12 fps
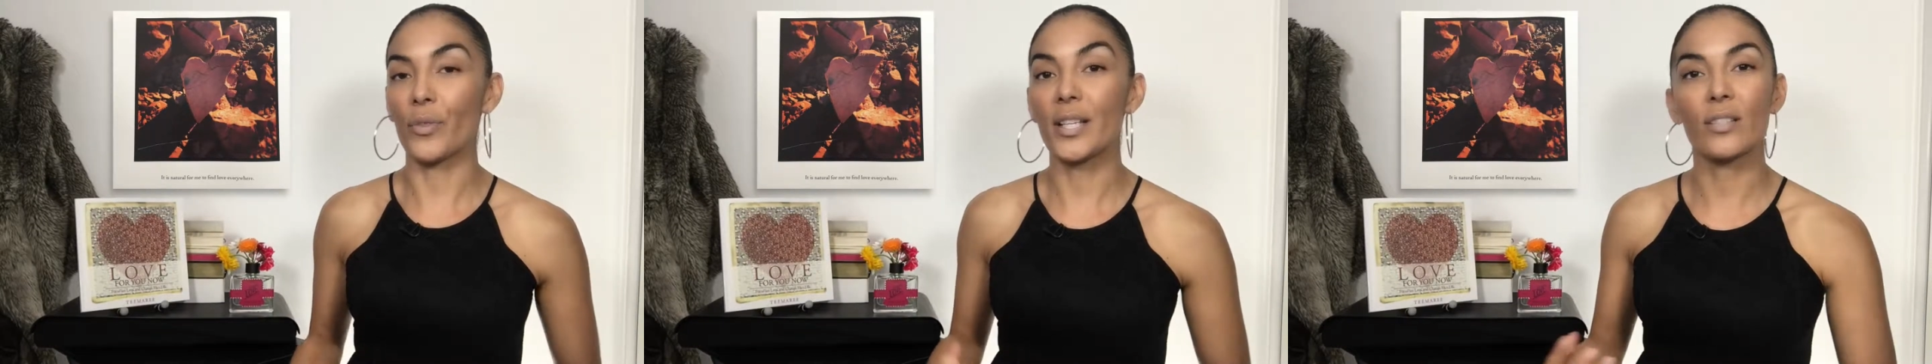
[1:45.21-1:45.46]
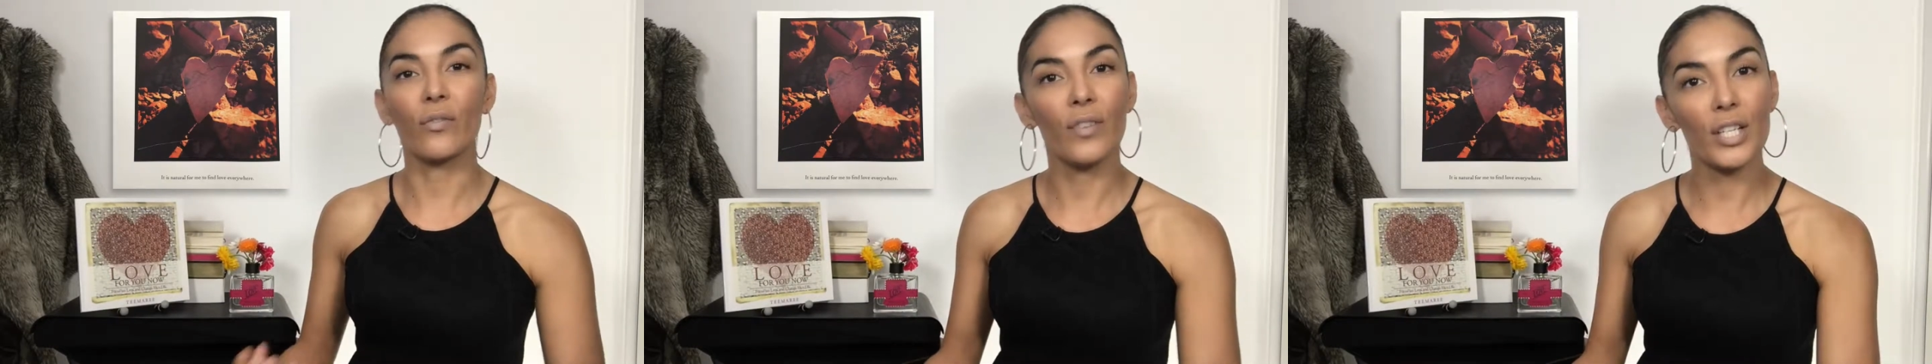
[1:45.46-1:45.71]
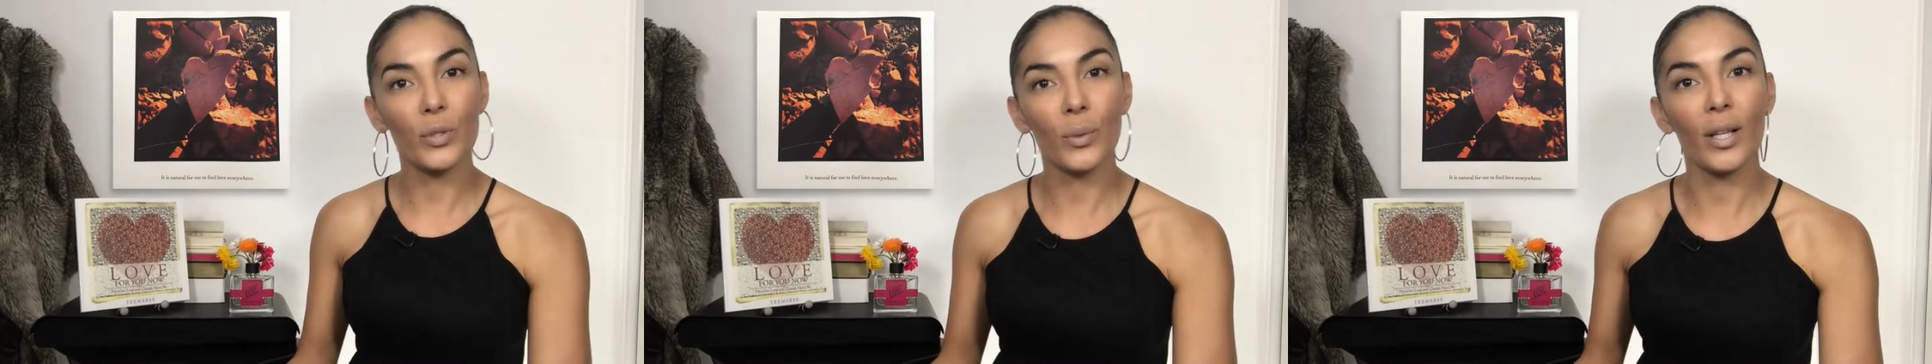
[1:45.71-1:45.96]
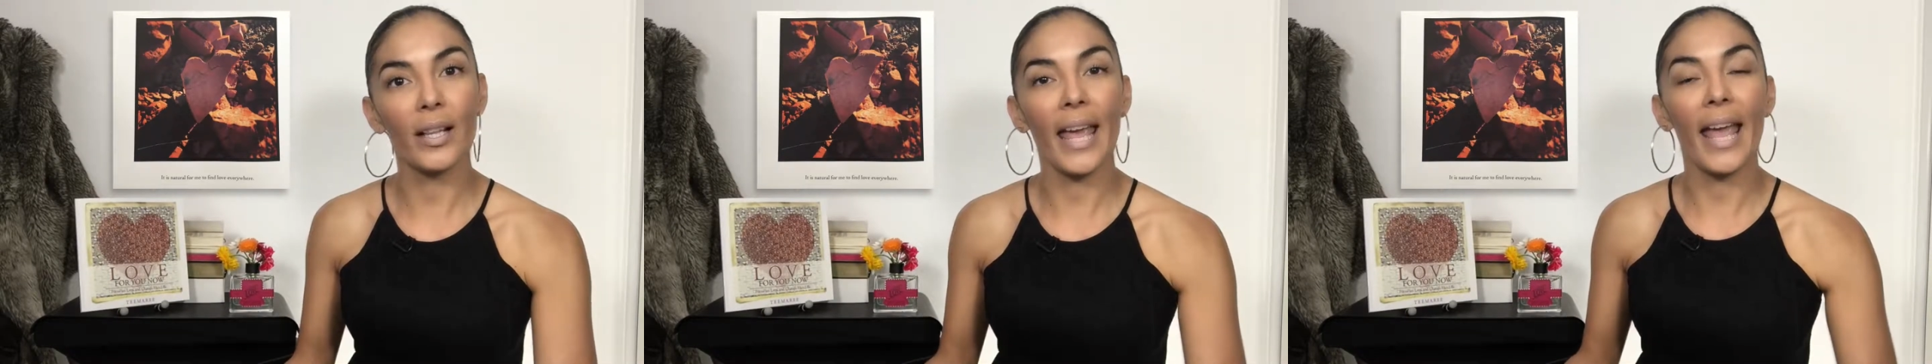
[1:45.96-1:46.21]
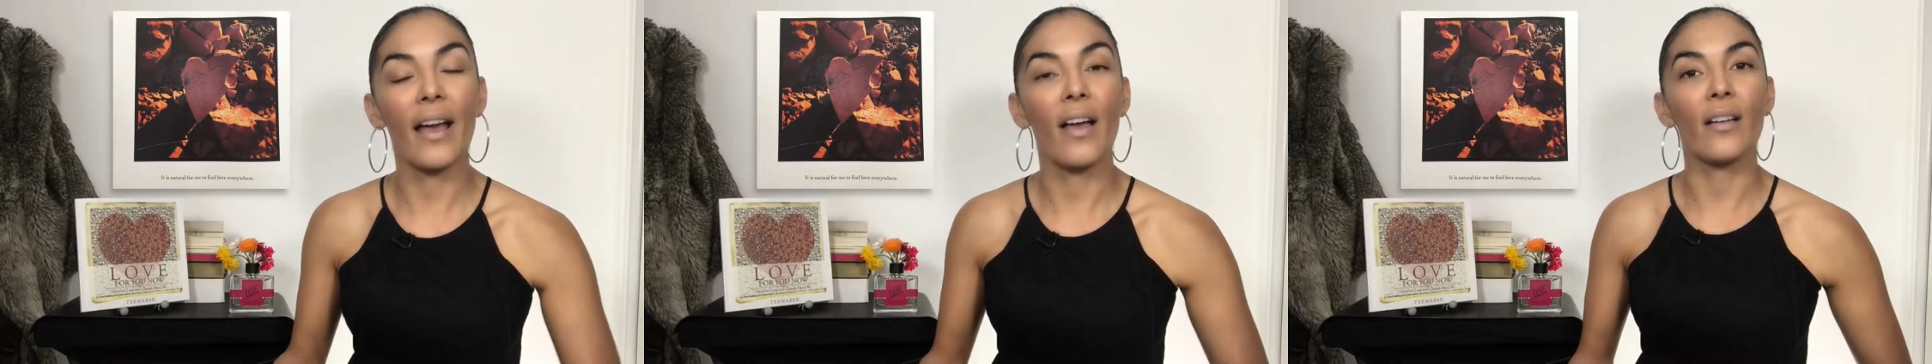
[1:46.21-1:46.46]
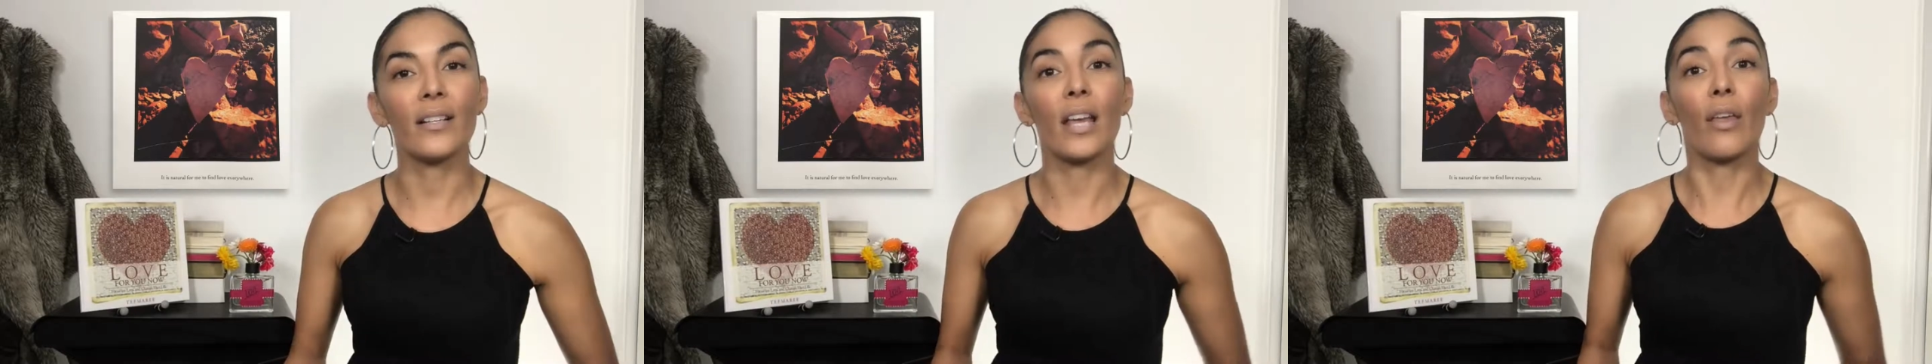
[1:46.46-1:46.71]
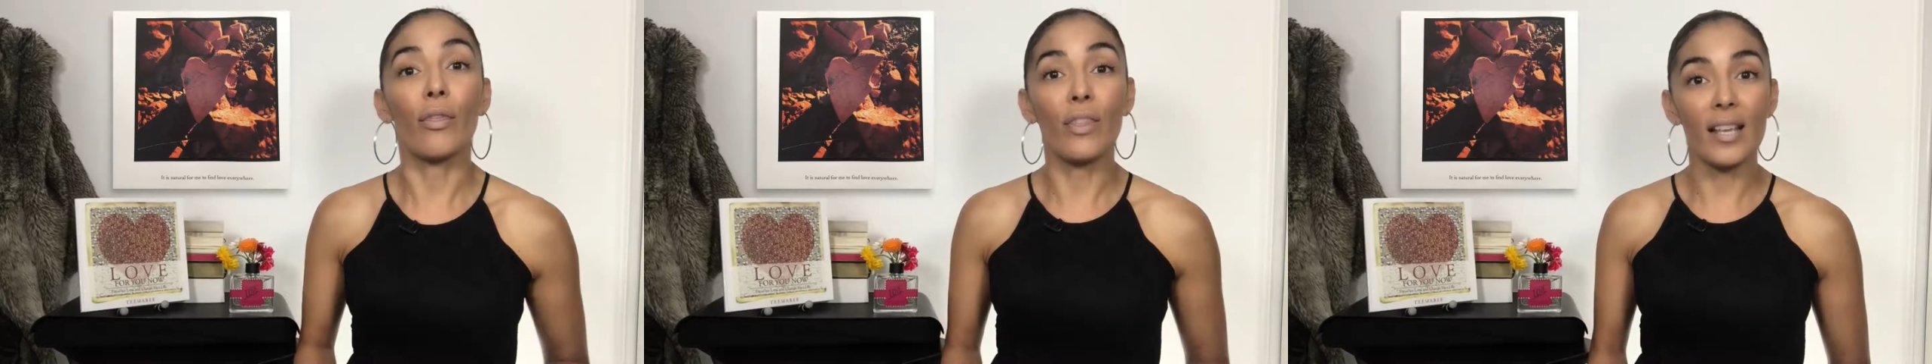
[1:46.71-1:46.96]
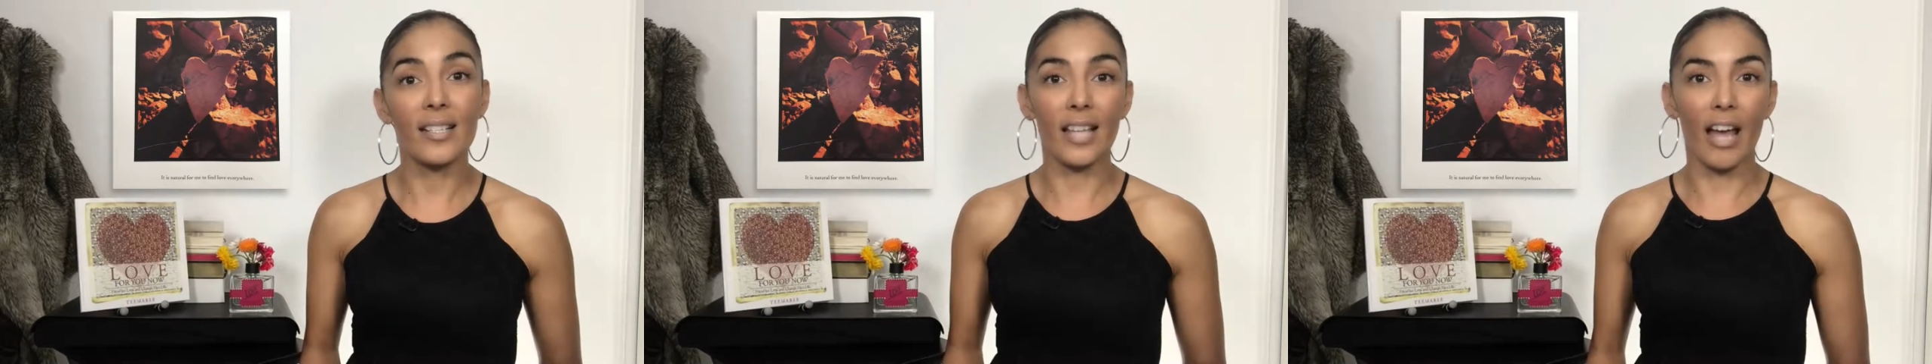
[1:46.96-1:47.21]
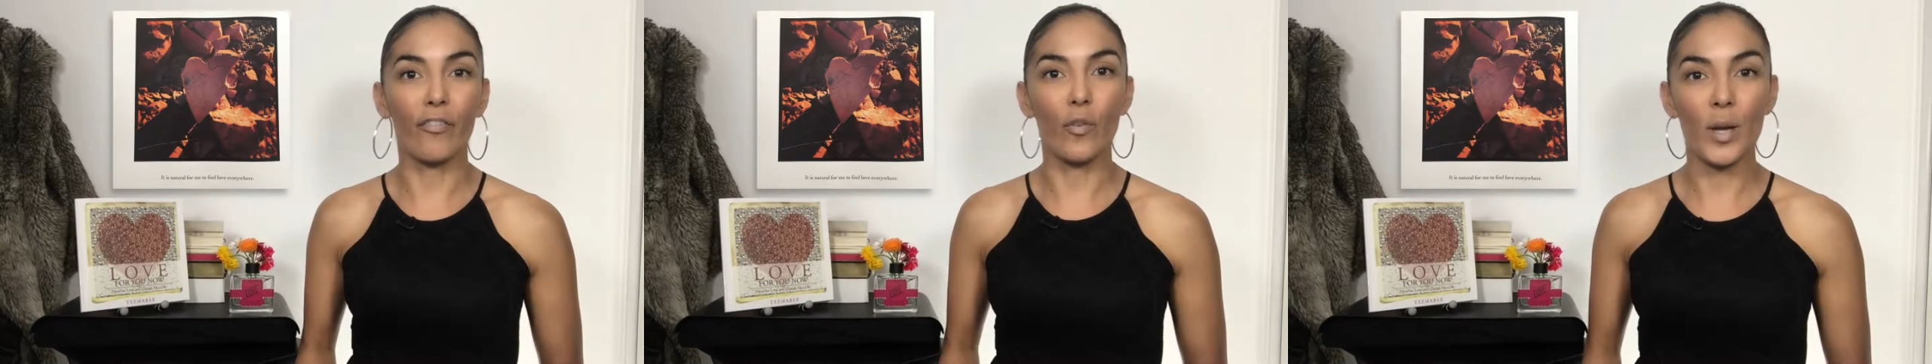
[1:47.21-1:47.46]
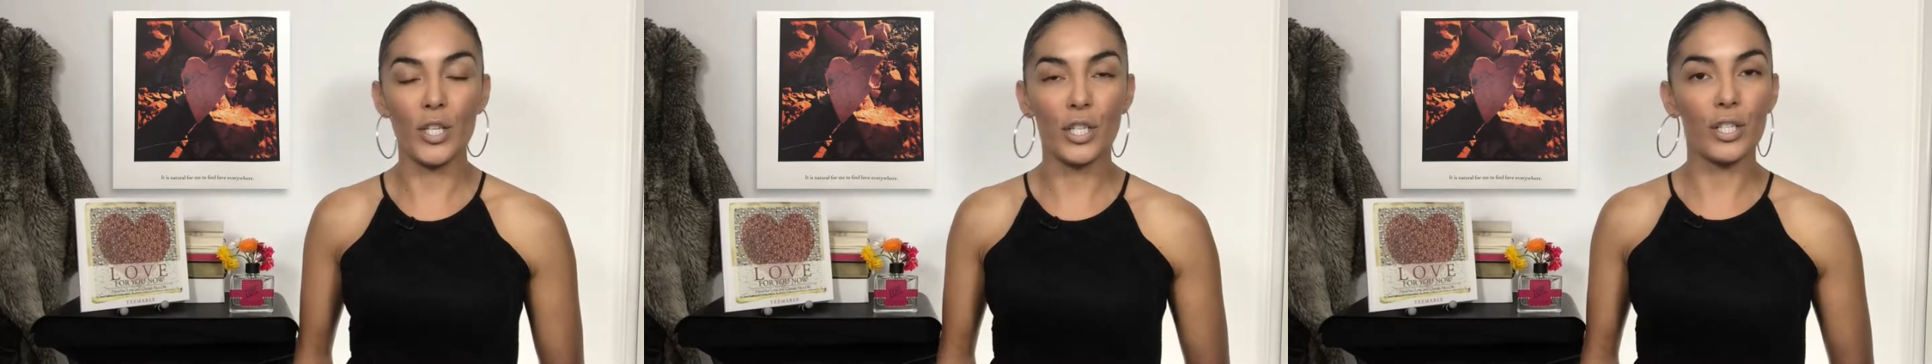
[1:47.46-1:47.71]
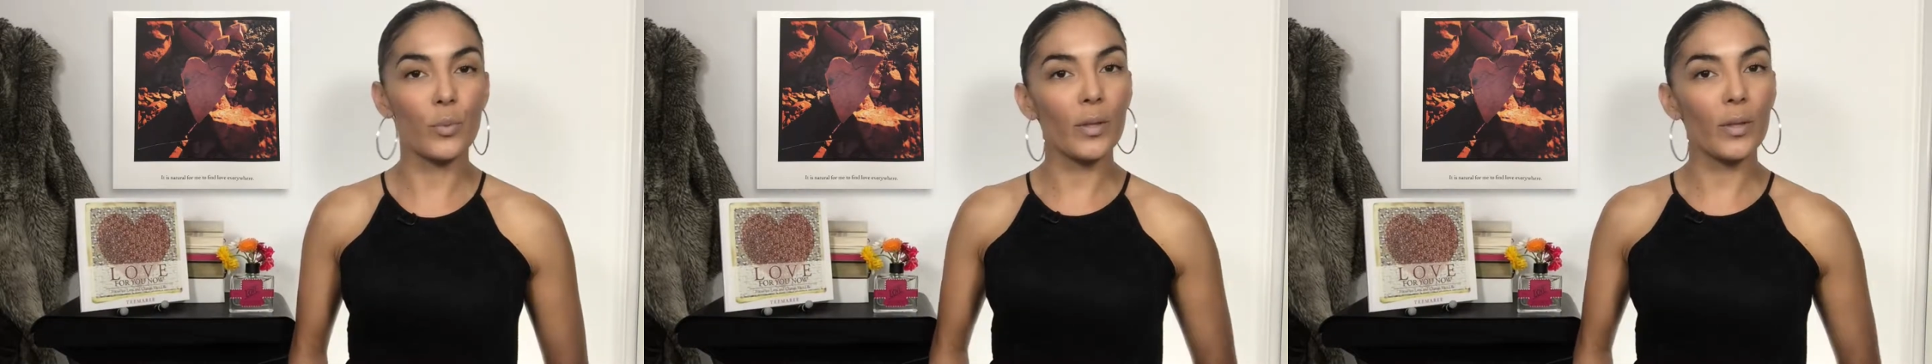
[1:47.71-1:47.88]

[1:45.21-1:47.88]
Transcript: This visual and this affirmation is